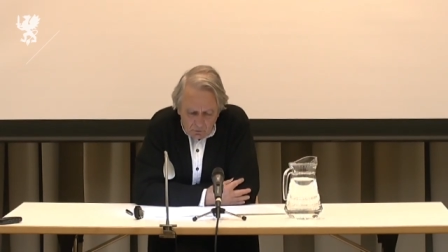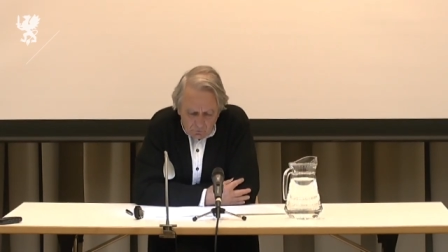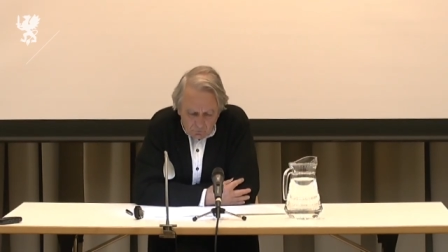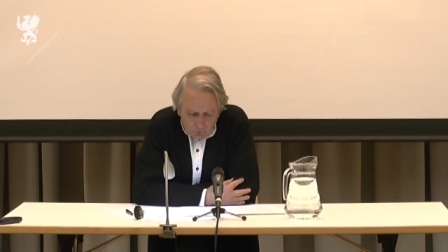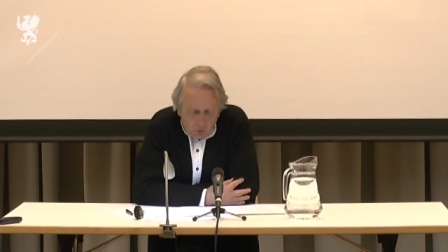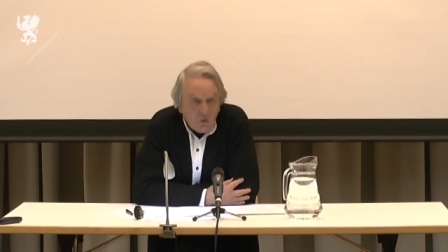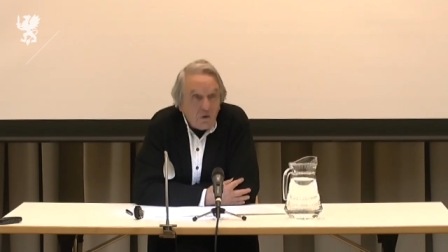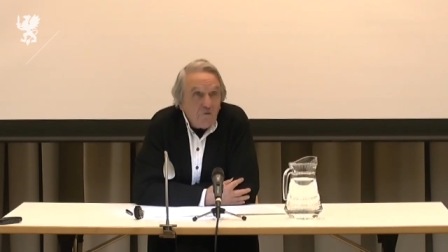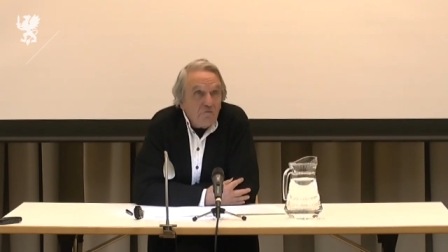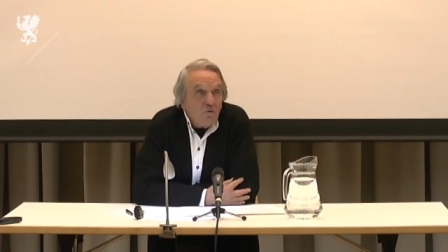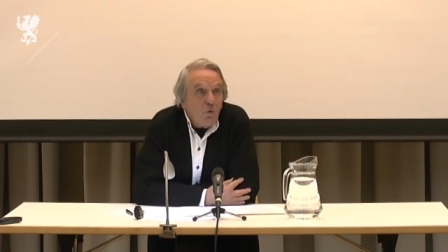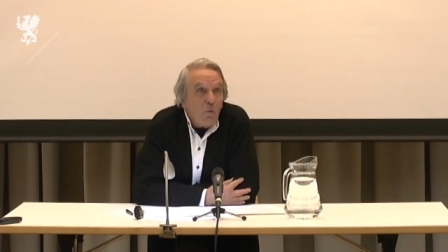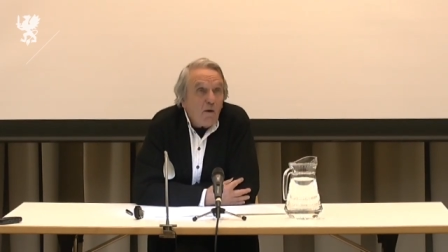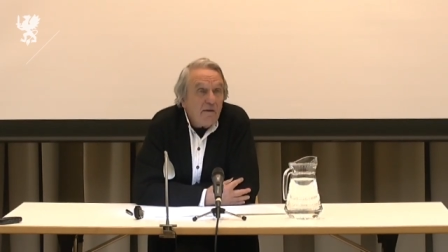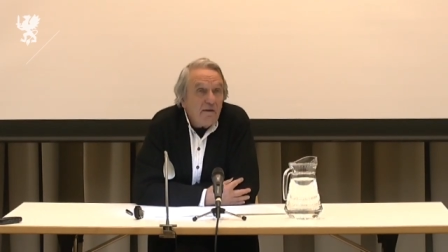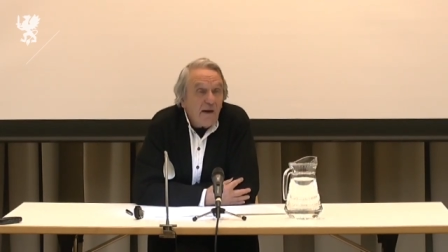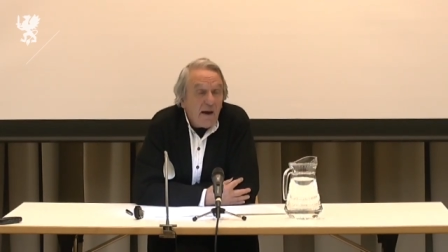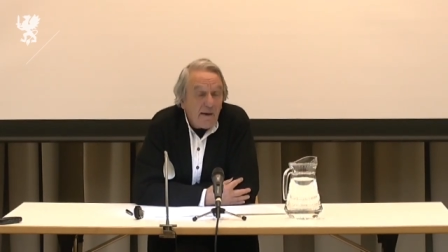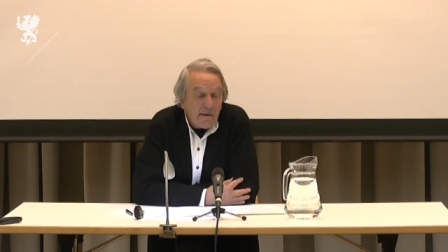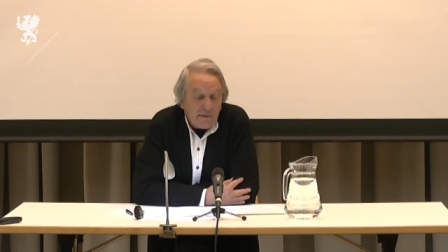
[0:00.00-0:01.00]
So on the
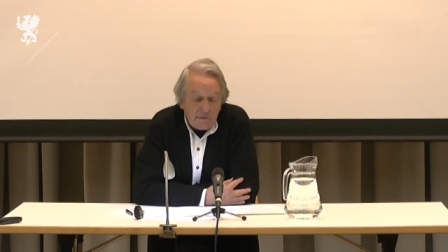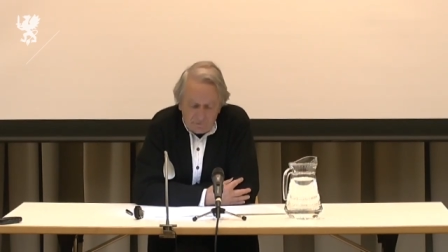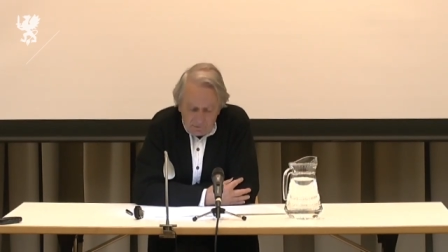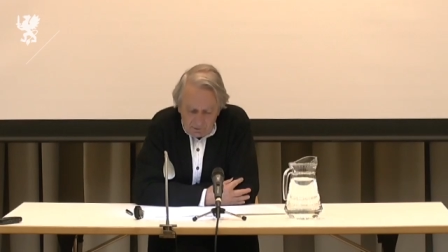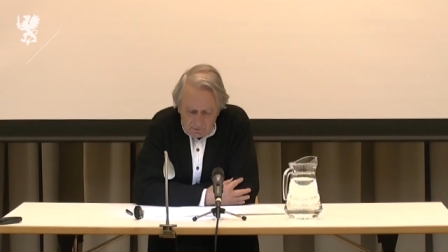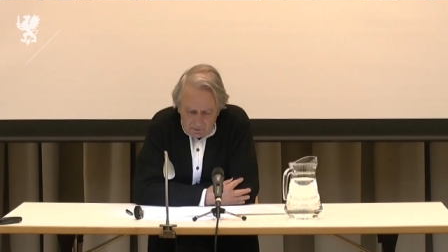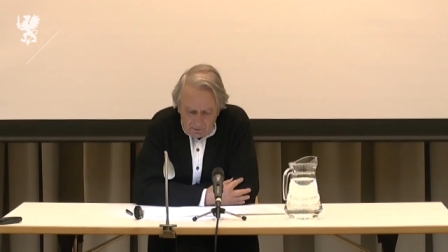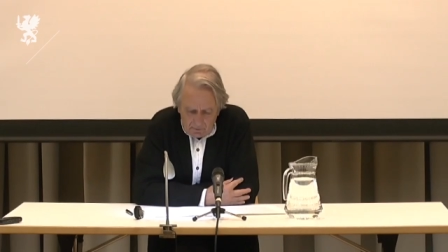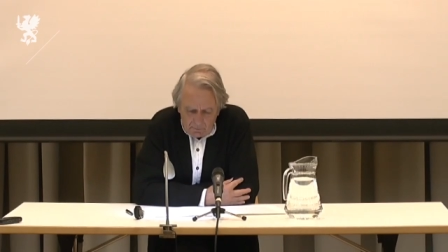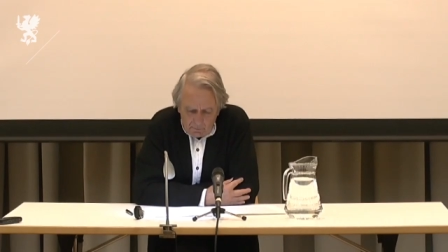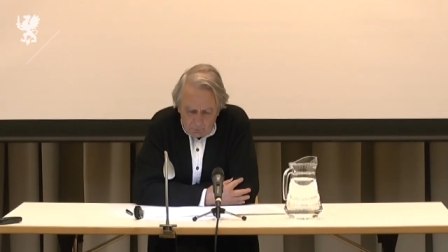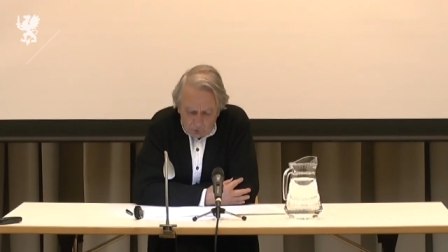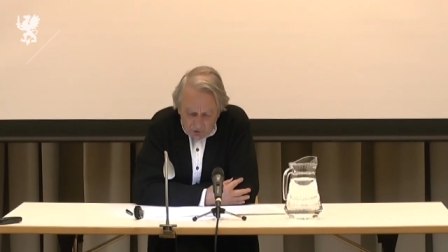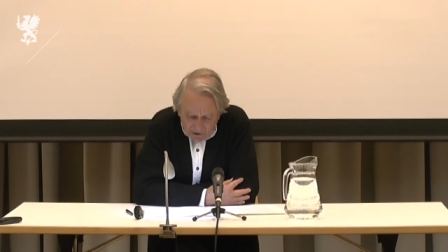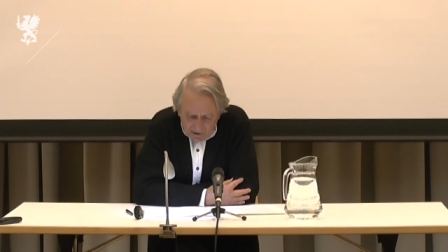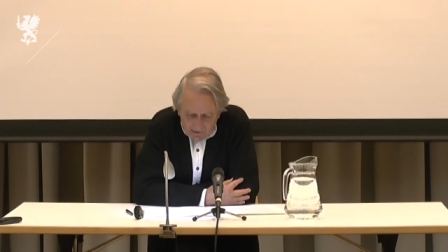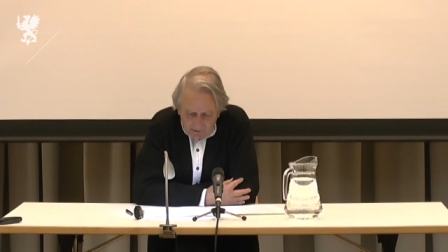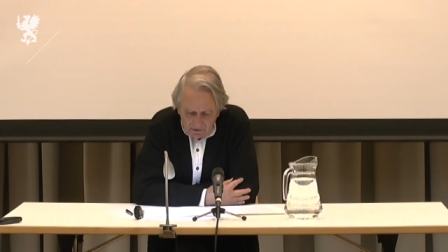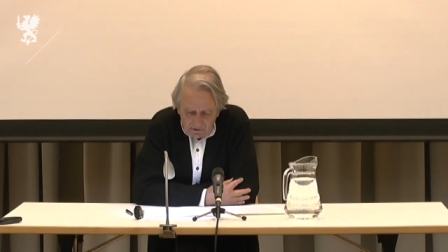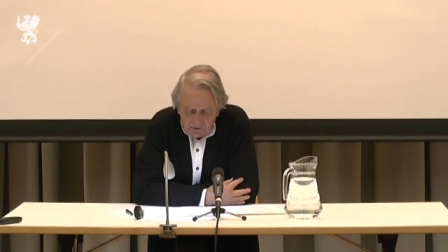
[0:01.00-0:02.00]
one hand,
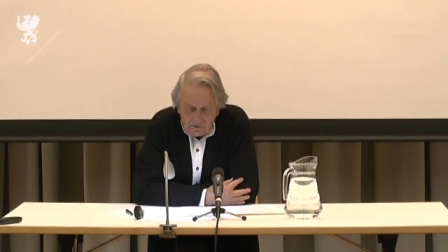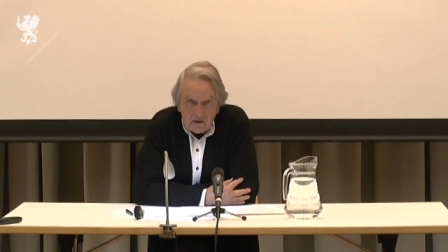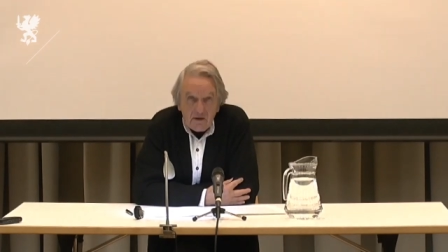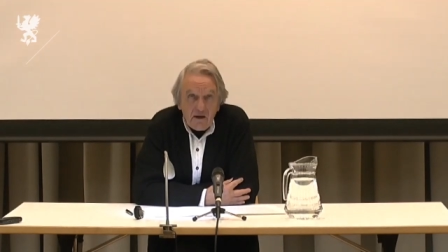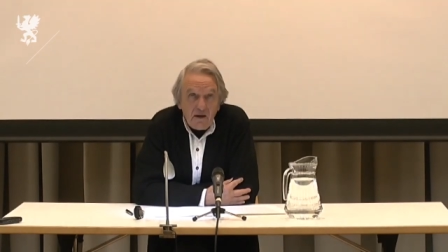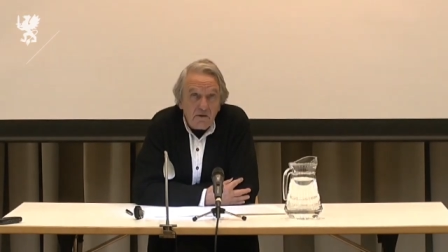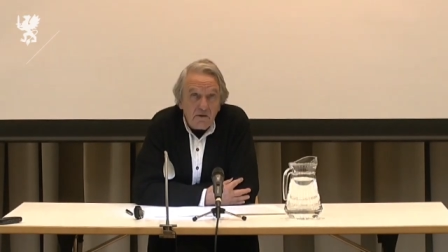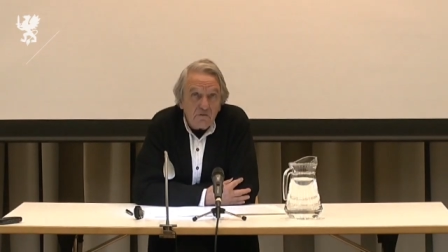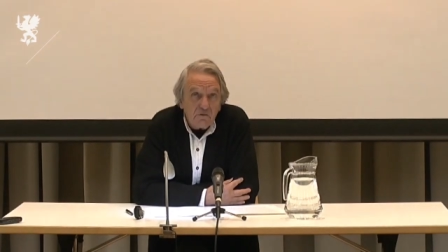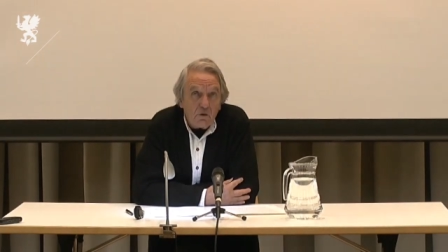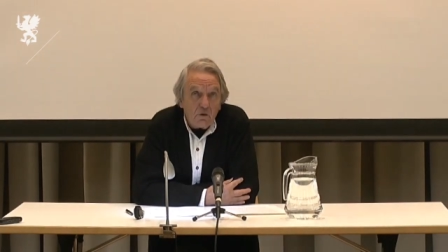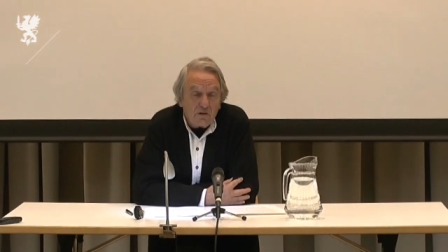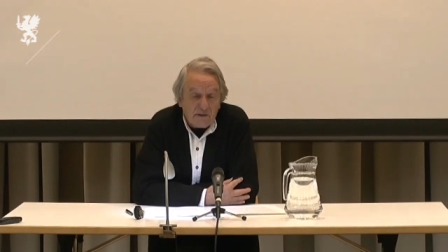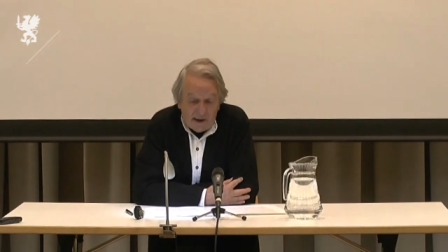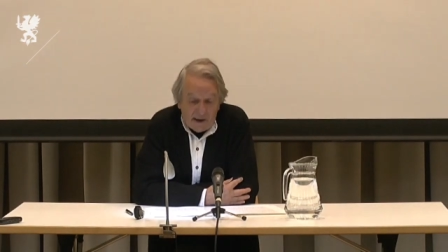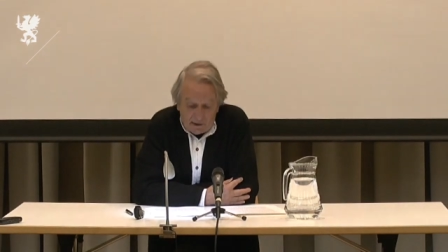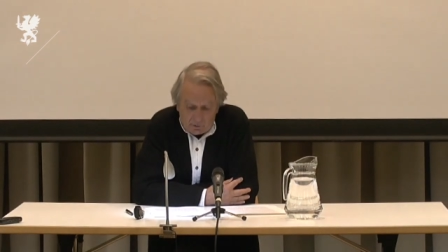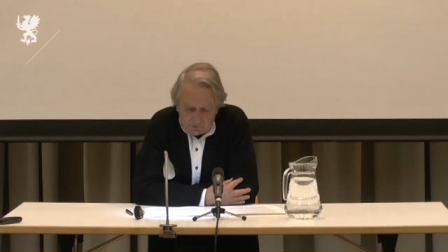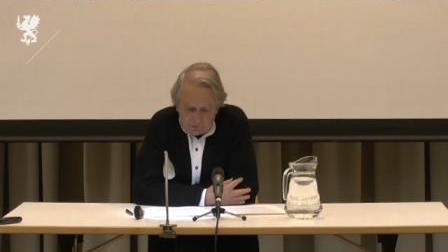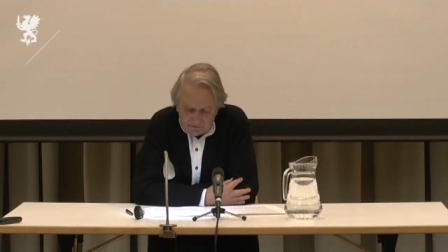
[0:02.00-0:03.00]
modernity is a
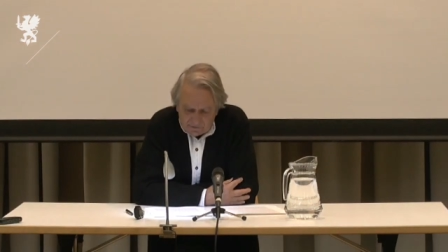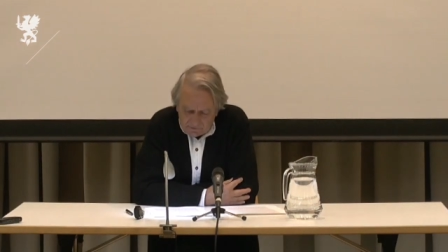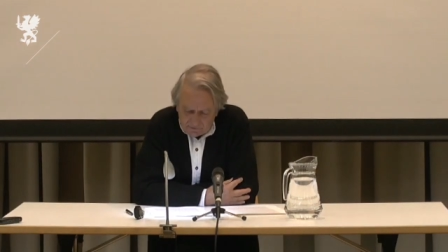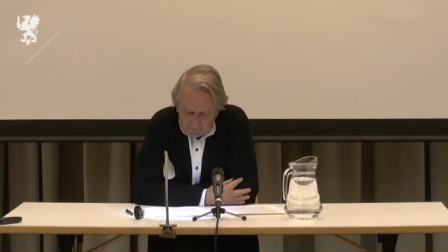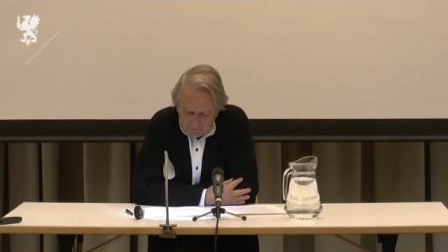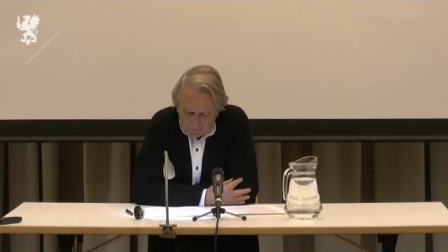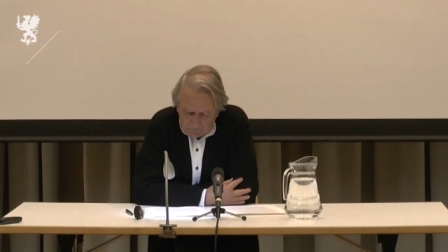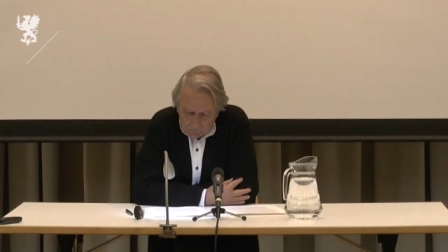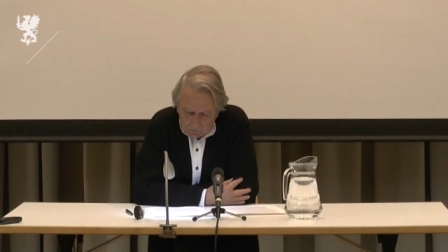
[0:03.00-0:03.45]
chaos.